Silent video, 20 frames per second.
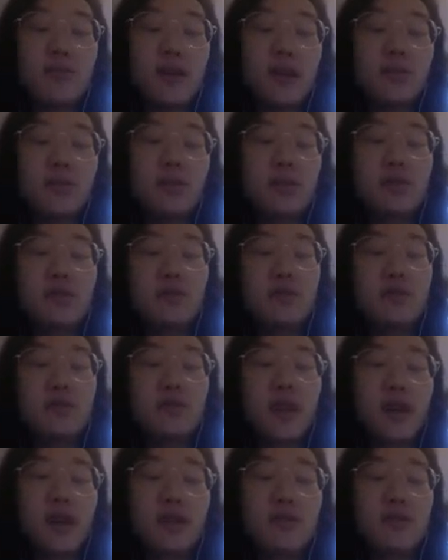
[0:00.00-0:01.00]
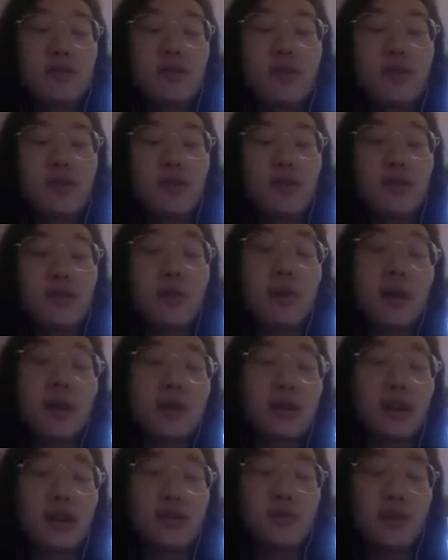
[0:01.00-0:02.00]
be able to reflect the
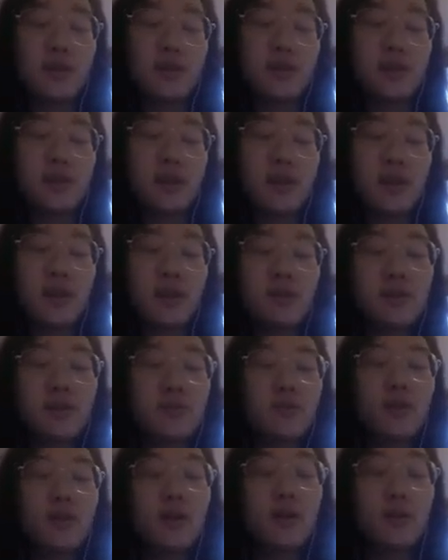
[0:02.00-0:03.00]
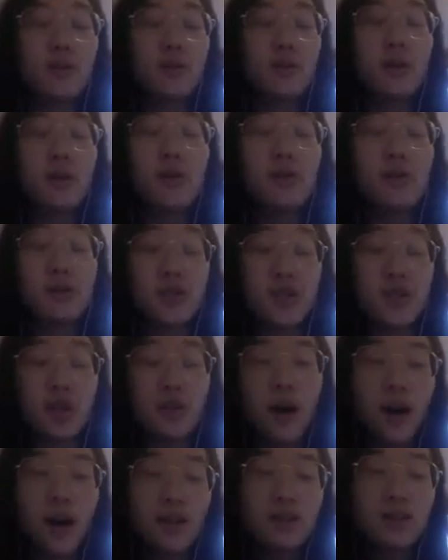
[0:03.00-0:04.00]
quality of mercy that you have, you always
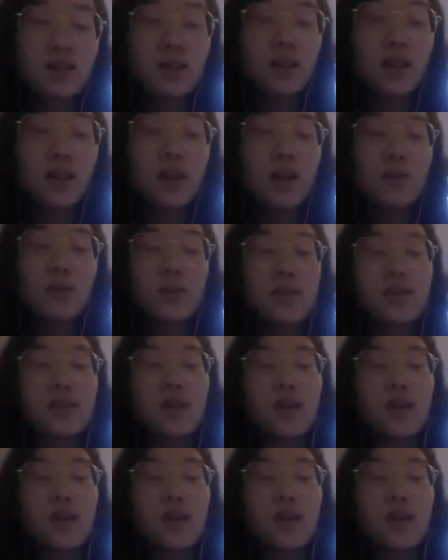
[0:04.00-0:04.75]
show us. Please